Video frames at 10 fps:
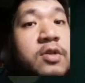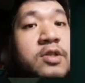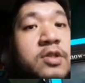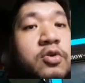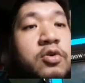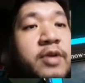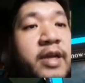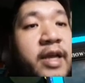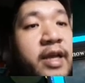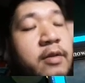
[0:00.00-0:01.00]
Cobra
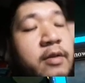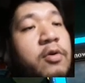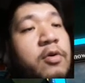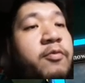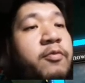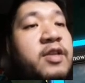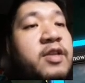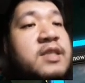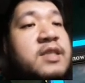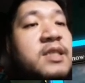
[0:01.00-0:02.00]
and hopefully
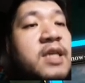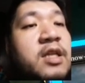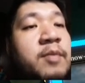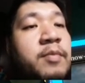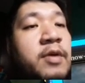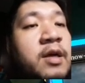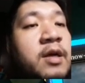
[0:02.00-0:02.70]
set up a...